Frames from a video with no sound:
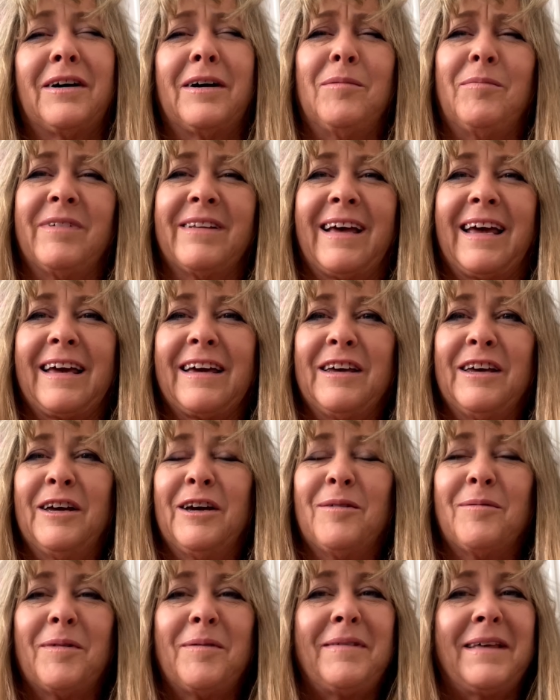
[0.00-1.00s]
I'd be like,
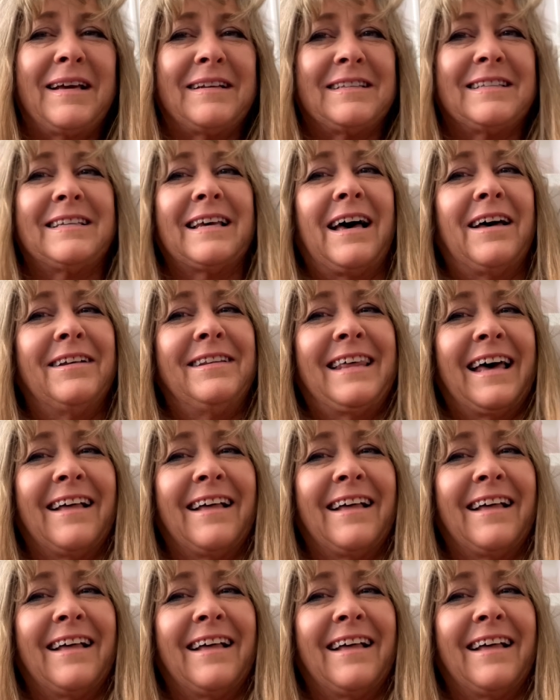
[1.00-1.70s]
remember that salad